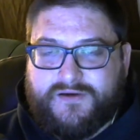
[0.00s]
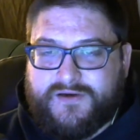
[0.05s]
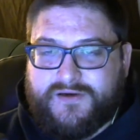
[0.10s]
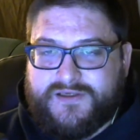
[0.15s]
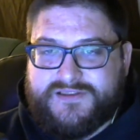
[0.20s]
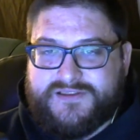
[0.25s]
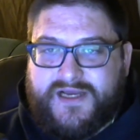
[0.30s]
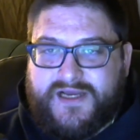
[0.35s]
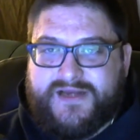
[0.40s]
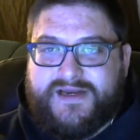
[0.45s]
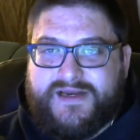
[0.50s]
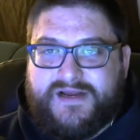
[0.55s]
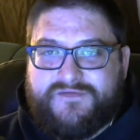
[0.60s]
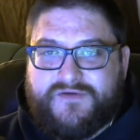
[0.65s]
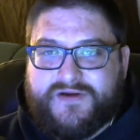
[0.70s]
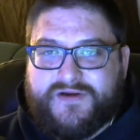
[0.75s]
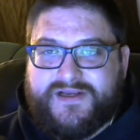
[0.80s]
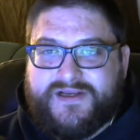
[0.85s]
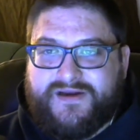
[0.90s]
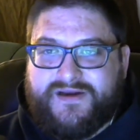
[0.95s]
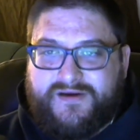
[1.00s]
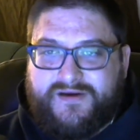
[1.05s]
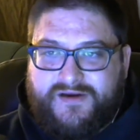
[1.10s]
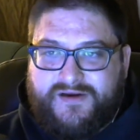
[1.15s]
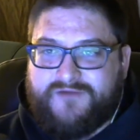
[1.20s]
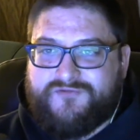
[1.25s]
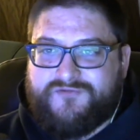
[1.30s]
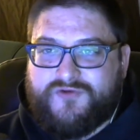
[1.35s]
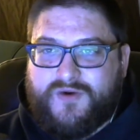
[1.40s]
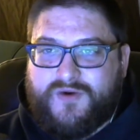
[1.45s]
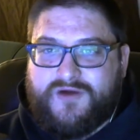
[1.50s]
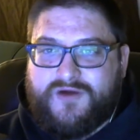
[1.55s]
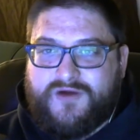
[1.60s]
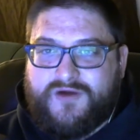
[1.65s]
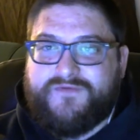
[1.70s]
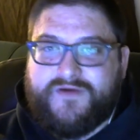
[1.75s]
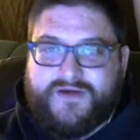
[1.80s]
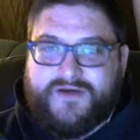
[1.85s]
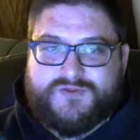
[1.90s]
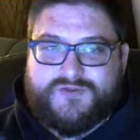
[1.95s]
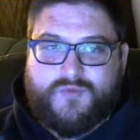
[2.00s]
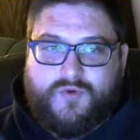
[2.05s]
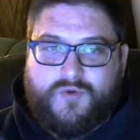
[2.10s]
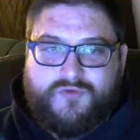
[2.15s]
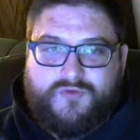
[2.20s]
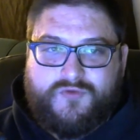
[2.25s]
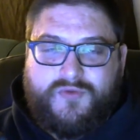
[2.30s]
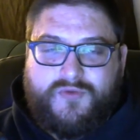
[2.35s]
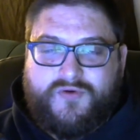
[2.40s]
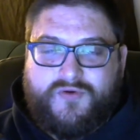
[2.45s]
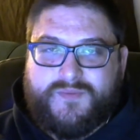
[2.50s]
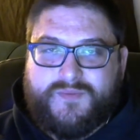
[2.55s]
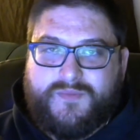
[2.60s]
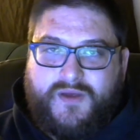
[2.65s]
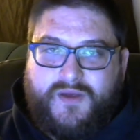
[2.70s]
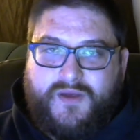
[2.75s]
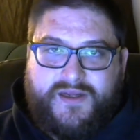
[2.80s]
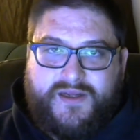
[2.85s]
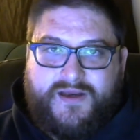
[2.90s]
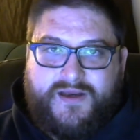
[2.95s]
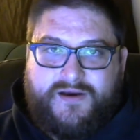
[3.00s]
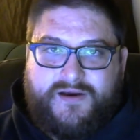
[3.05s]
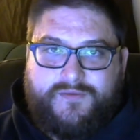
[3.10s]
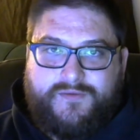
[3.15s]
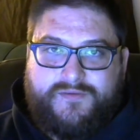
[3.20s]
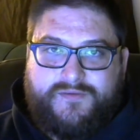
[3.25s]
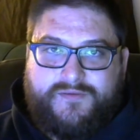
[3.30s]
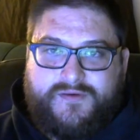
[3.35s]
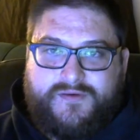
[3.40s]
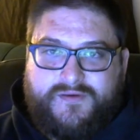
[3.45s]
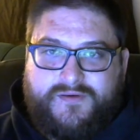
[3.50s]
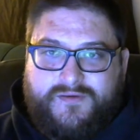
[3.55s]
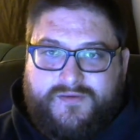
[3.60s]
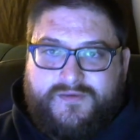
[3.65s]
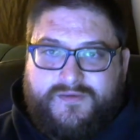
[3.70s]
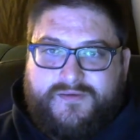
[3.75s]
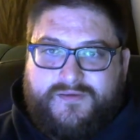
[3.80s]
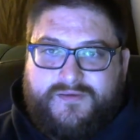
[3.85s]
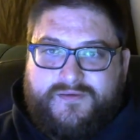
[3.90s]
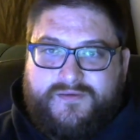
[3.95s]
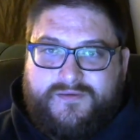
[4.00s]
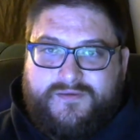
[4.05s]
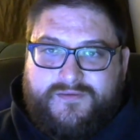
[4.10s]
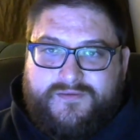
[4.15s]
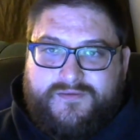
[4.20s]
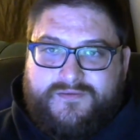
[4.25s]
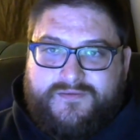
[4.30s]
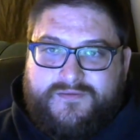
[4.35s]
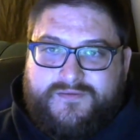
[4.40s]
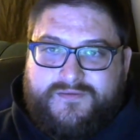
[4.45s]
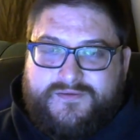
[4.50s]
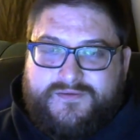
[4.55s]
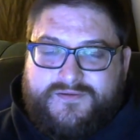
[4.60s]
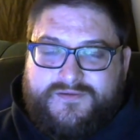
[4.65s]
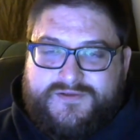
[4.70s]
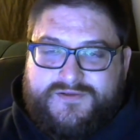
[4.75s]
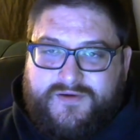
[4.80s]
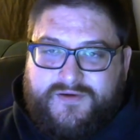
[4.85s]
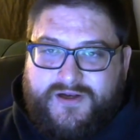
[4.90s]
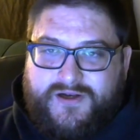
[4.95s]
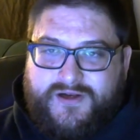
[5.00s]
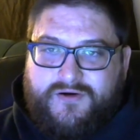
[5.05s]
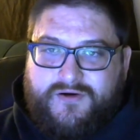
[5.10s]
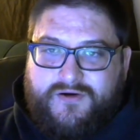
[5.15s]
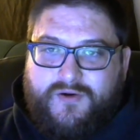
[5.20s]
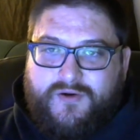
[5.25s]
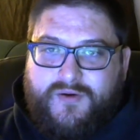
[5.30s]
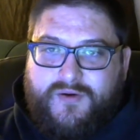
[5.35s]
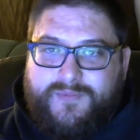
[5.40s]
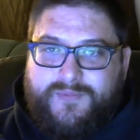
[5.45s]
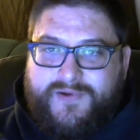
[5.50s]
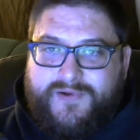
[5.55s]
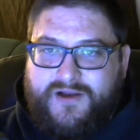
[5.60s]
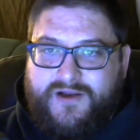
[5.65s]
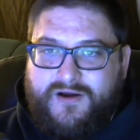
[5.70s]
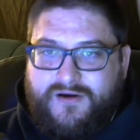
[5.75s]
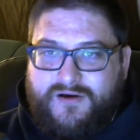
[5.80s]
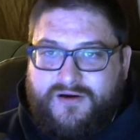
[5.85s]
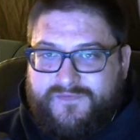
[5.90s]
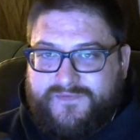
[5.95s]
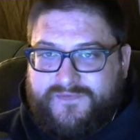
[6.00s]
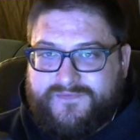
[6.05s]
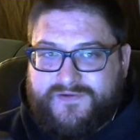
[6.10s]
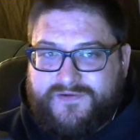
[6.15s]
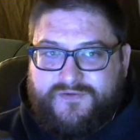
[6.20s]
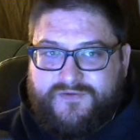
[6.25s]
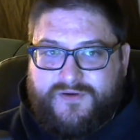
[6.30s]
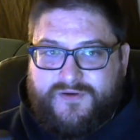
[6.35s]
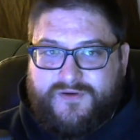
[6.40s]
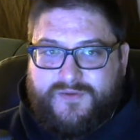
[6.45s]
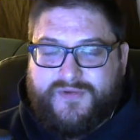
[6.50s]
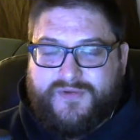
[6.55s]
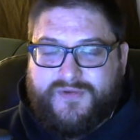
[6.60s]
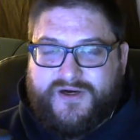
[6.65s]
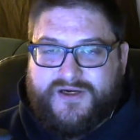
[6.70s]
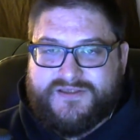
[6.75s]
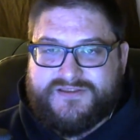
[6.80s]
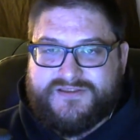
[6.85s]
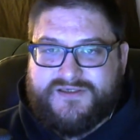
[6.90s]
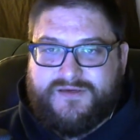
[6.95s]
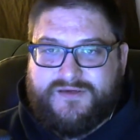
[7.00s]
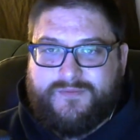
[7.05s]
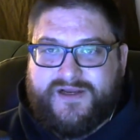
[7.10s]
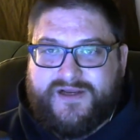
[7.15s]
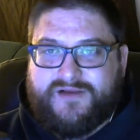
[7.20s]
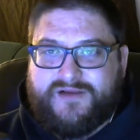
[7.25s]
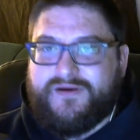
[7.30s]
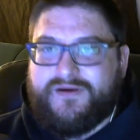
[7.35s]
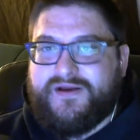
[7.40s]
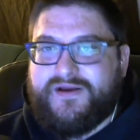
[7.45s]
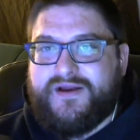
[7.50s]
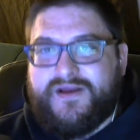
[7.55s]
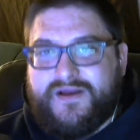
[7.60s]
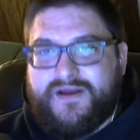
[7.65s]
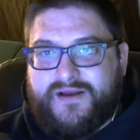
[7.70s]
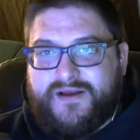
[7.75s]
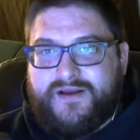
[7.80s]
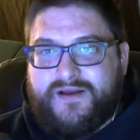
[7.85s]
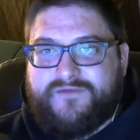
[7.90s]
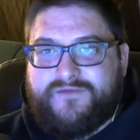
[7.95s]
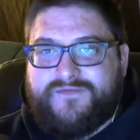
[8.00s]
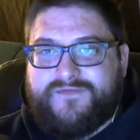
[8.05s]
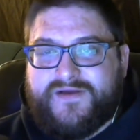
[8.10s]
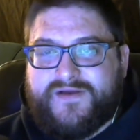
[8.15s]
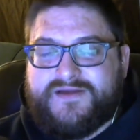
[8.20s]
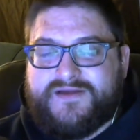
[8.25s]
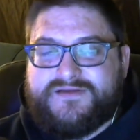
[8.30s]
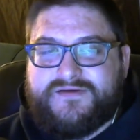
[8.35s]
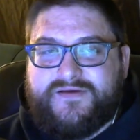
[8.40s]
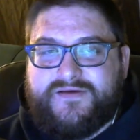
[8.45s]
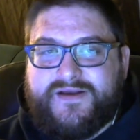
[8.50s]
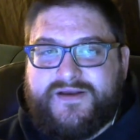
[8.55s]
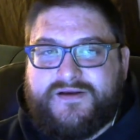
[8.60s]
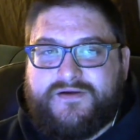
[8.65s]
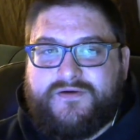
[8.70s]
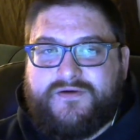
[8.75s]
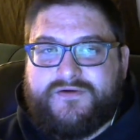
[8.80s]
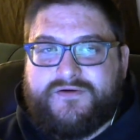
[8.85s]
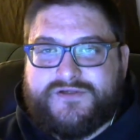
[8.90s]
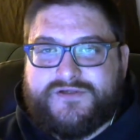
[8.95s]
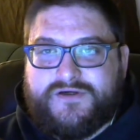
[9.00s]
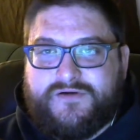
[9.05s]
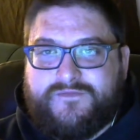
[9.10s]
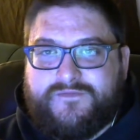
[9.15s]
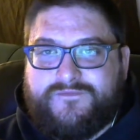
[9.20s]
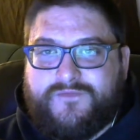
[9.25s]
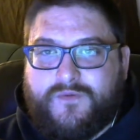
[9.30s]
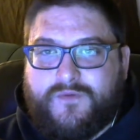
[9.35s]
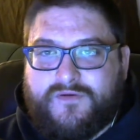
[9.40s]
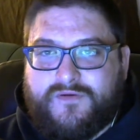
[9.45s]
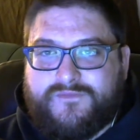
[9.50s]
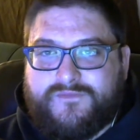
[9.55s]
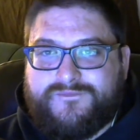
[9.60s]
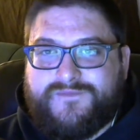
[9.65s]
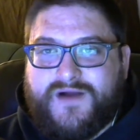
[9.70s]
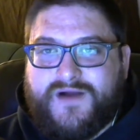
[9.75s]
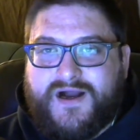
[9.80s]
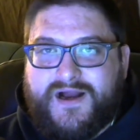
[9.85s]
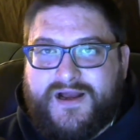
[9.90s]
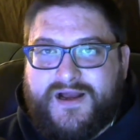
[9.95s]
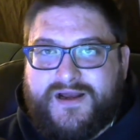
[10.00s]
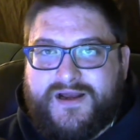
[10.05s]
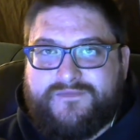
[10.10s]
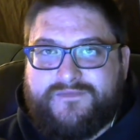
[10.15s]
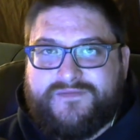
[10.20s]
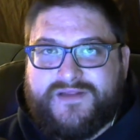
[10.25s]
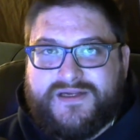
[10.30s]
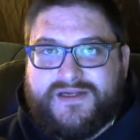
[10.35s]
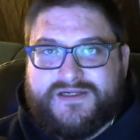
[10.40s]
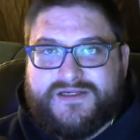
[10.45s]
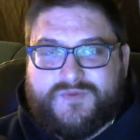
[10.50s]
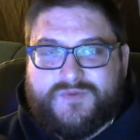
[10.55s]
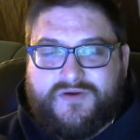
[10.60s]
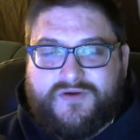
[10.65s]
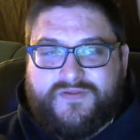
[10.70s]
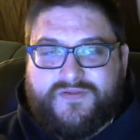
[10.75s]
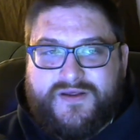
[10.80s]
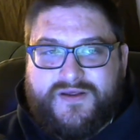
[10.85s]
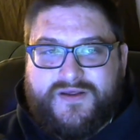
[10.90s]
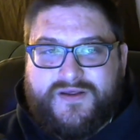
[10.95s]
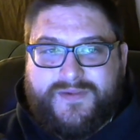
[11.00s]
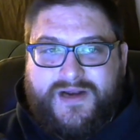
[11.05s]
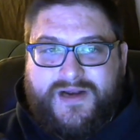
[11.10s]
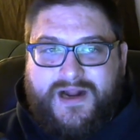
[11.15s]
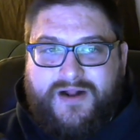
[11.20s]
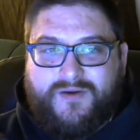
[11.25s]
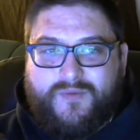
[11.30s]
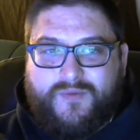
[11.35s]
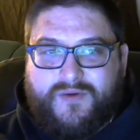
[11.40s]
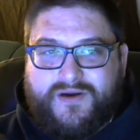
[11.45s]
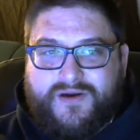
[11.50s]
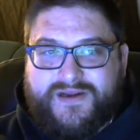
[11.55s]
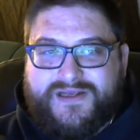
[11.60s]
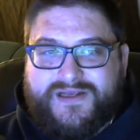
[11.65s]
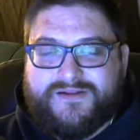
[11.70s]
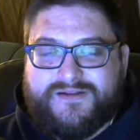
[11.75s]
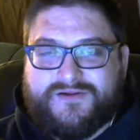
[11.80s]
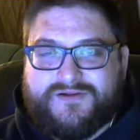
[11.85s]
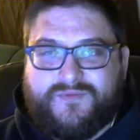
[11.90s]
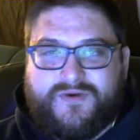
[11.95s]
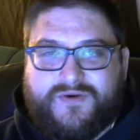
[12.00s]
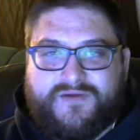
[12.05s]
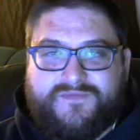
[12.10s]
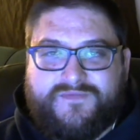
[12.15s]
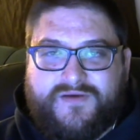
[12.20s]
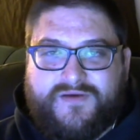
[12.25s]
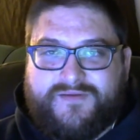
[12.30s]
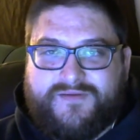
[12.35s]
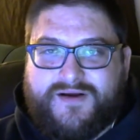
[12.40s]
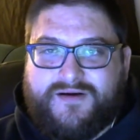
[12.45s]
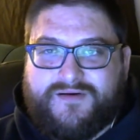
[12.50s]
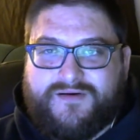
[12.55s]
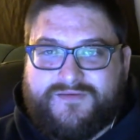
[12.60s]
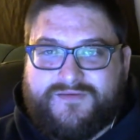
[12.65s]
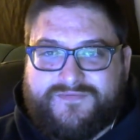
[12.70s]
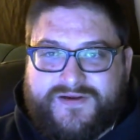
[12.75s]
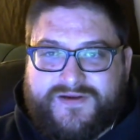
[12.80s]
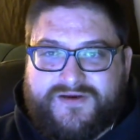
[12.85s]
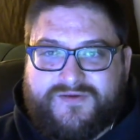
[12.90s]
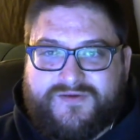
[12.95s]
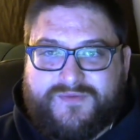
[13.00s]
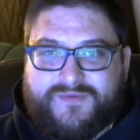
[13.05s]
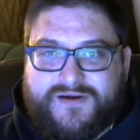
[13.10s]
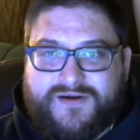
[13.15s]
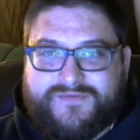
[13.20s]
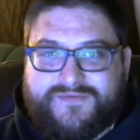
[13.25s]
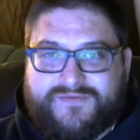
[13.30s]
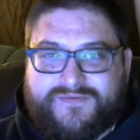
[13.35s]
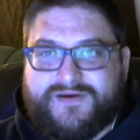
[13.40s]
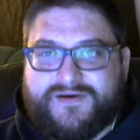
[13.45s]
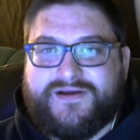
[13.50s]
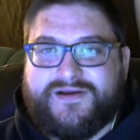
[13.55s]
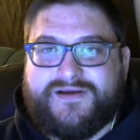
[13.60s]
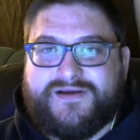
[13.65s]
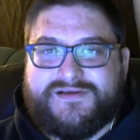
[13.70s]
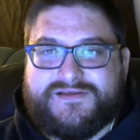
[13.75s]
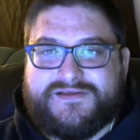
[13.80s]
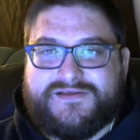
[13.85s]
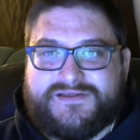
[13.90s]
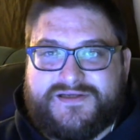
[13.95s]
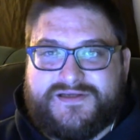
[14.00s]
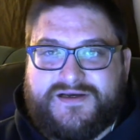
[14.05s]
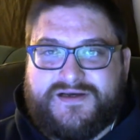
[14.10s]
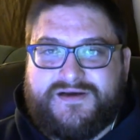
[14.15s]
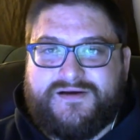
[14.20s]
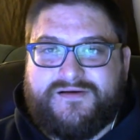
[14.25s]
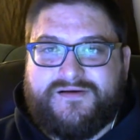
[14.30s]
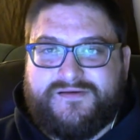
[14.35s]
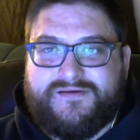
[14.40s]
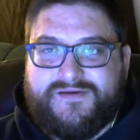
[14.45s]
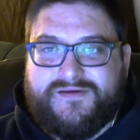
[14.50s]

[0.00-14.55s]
because I never get enough to where I feel like it's worth pulling money out. So like I'll go up like 150, 200 bucks, and I'm like, if I get to like closer to 4 or 5, then it's worth it. But I don't want to eat the $25 fee or whatever it is. So,